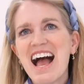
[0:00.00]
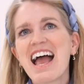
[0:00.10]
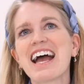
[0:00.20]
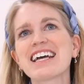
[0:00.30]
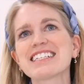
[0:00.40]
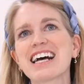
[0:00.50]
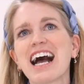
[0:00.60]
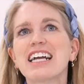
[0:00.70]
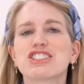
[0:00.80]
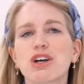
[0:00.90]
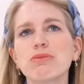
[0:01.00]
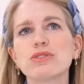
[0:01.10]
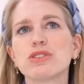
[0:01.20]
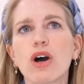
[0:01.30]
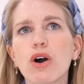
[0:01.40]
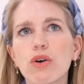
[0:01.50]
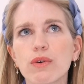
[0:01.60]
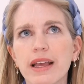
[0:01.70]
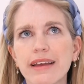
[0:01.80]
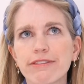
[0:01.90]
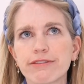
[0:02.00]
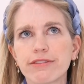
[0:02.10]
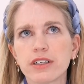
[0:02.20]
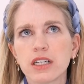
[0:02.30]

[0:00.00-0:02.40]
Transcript: and I don't know if